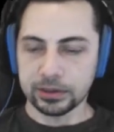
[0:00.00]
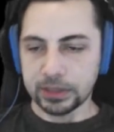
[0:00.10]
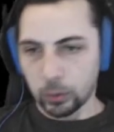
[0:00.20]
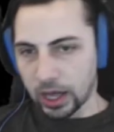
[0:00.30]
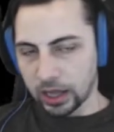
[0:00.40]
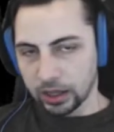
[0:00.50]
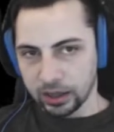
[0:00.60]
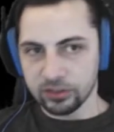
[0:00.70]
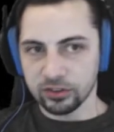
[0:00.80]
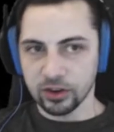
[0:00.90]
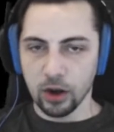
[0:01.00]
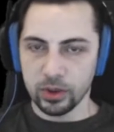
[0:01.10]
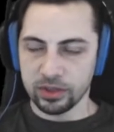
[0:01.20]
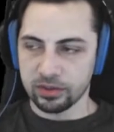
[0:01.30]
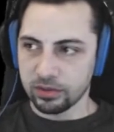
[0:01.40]
Well, let's start
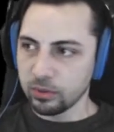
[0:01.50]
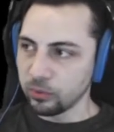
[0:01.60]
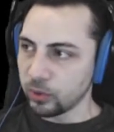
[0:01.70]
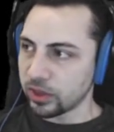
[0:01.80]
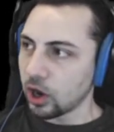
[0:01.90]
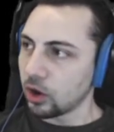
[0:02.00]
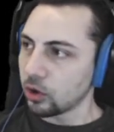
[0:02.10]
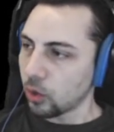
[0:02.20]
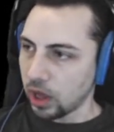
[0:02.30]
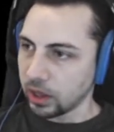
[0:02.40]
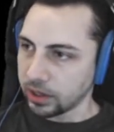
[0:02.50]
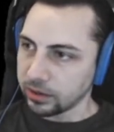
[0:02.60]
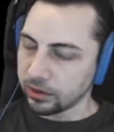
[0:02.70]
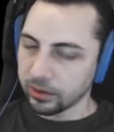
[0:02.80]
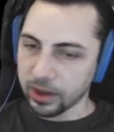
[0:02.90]
with code quality,
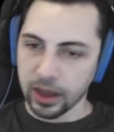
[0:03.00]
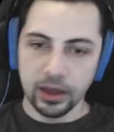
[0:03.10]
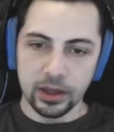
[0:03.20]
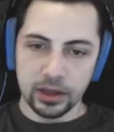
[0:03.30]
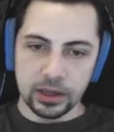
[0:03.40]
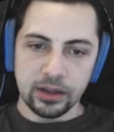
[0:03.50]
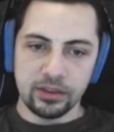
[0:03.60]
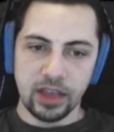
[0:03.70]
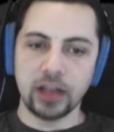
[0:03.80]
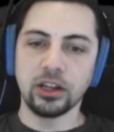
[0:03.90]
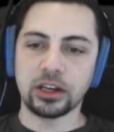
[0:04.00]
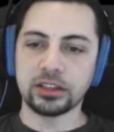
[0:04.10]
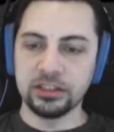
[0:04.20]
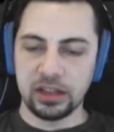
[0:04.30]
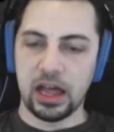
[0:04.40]
okay? Take a look
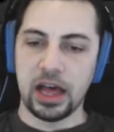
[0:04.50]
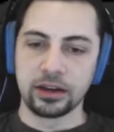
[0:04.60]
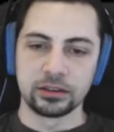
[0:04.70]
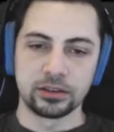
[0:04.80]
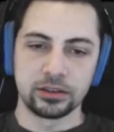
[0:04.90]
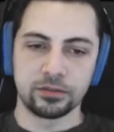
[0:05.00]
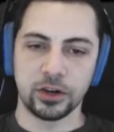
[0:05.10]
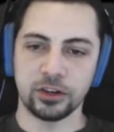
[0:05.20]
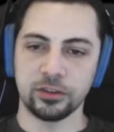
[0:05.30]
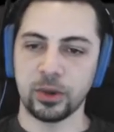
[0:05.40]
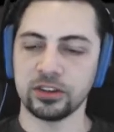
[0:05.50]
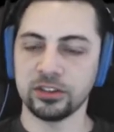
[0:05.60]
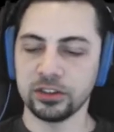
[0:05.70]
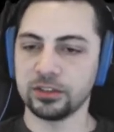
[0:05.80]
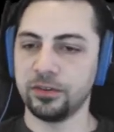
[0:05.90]
at this line. First
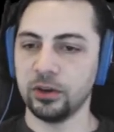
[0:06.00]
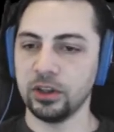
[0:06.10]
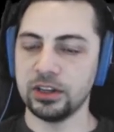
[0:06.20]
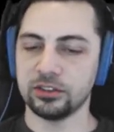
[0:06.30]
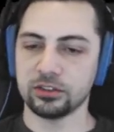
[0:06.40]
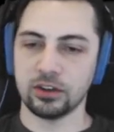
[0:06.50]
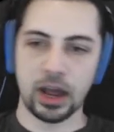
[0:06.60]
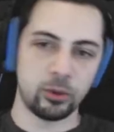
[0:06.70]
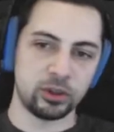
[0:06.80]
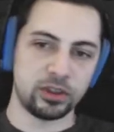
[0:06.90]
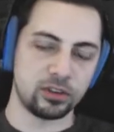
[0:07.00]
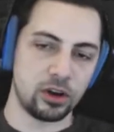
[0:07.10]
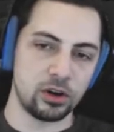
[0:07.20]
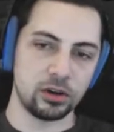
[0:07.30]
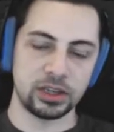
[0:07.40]
person to fully describe what this
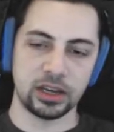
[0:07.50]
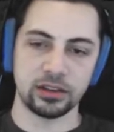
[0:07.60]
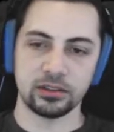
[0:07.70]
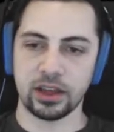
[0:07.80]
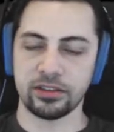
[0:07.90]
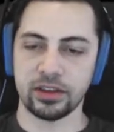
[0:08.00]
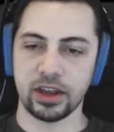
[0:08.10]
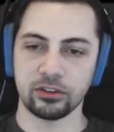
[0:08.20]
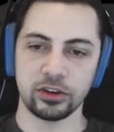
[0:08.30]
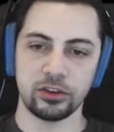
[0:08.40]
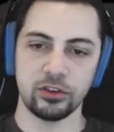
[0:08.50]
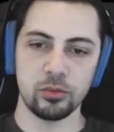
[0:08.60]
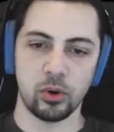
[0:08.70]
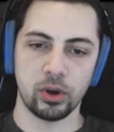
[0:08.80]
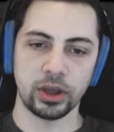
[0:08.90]
code does gets an extra 2
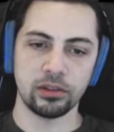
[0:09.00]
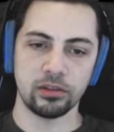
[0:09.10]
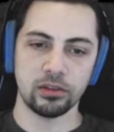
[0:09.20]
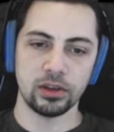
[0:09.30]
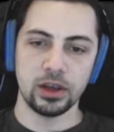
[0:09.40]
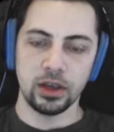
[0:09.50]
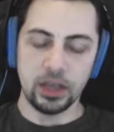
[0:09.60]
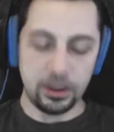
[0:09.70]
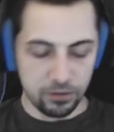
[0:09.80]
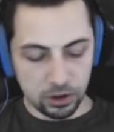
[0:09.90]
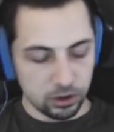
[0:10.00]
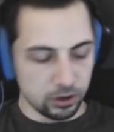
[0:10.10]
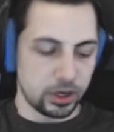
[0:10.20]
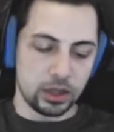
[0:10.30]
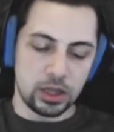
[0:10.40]
points if you can
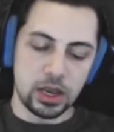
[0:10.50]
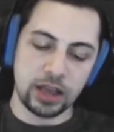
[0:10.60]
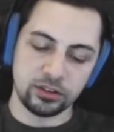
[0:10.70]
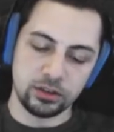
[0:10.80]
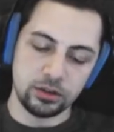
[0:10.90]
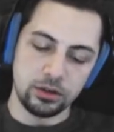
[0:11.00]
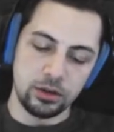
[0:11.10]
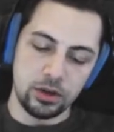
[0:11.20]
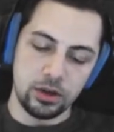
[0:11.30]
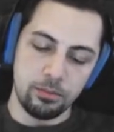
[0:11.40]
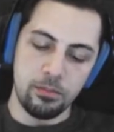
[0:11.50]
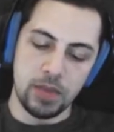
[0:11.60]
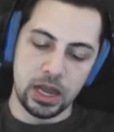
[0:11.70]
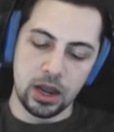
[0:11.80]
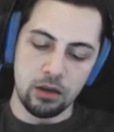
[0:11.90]
do it in the next
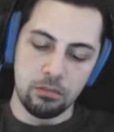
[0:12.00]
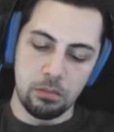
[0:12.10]
minute.